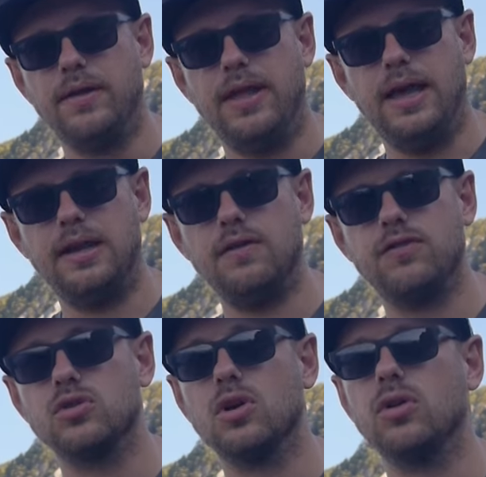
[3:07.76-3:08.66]
And if you
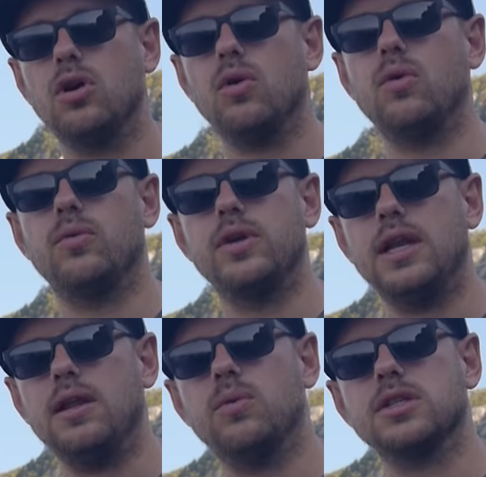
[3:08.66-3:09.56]
don't know
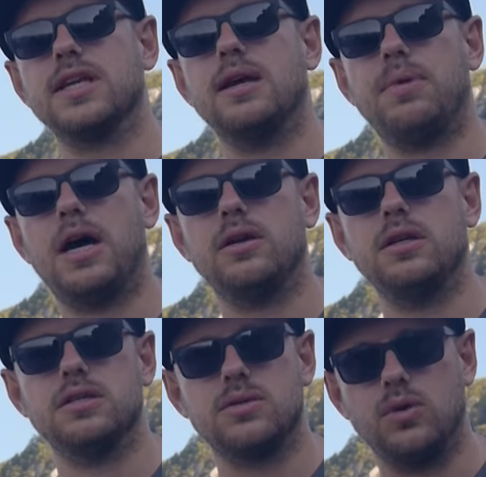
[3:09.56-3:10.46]
really what Type R
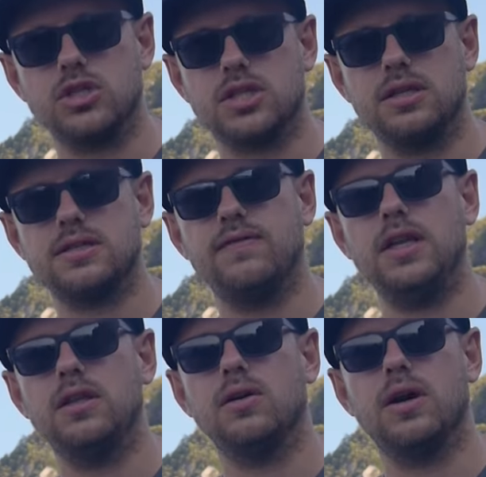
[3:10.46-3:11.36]
is, watch this
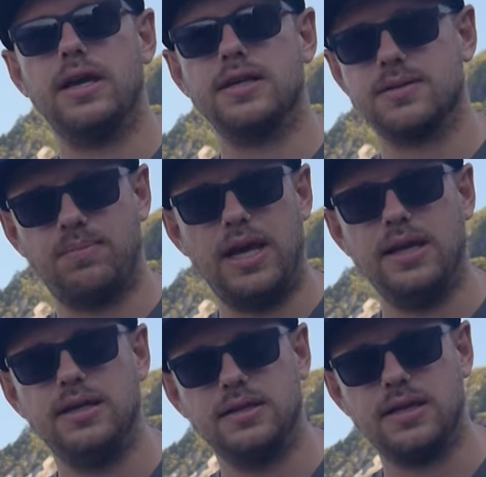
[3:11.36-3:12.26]
video. I explain
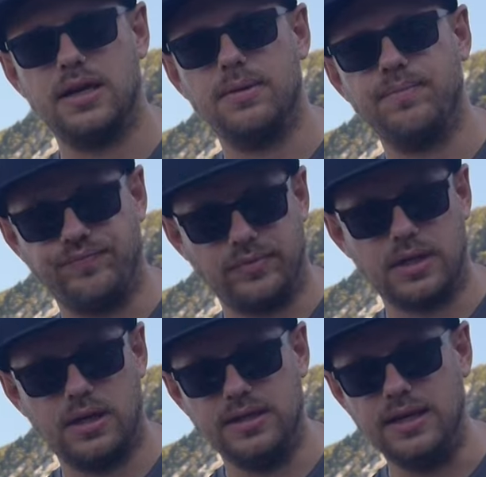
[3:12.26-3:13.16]
it in
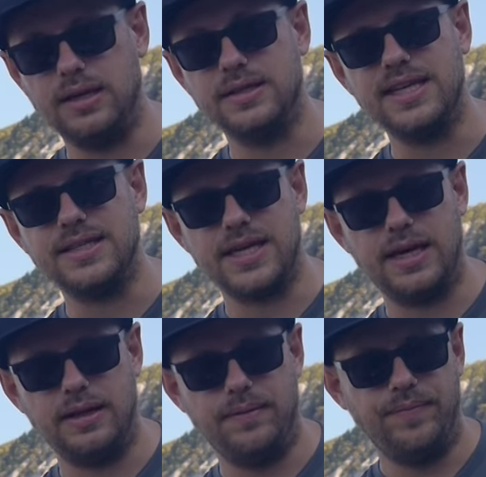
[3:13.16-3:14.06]
detail.